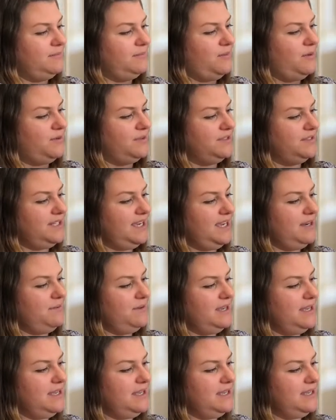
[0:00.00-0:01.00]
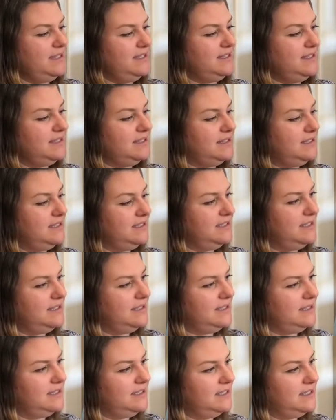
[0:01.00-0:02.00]
pull sideways,
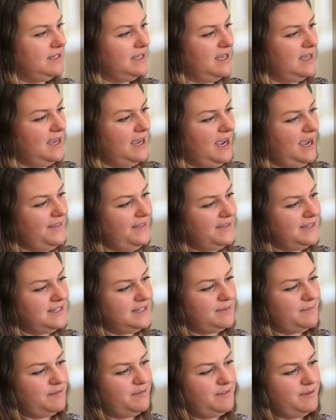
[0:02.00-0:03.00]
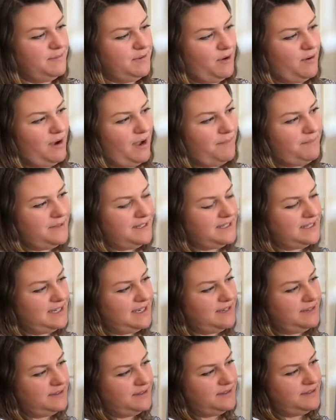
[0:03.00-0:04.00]
and then some of them go up and
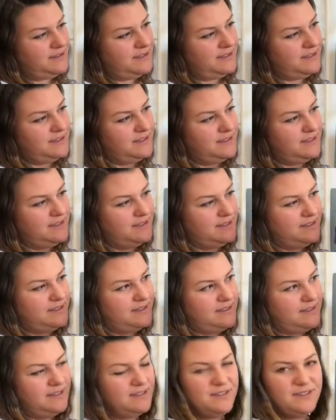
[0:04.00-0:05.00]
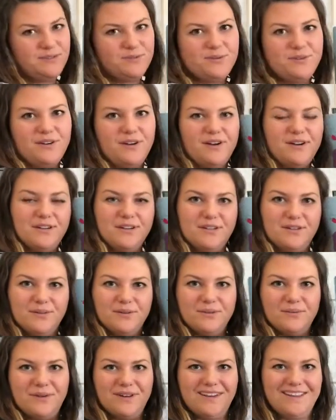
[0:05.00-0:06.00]
down. Sort of hard to do with
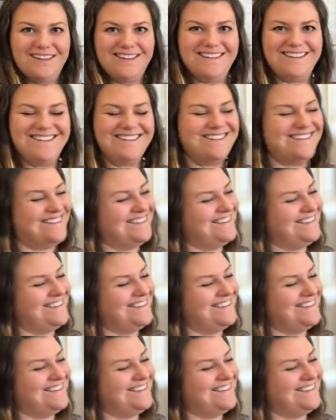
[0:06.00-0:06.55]
one hand.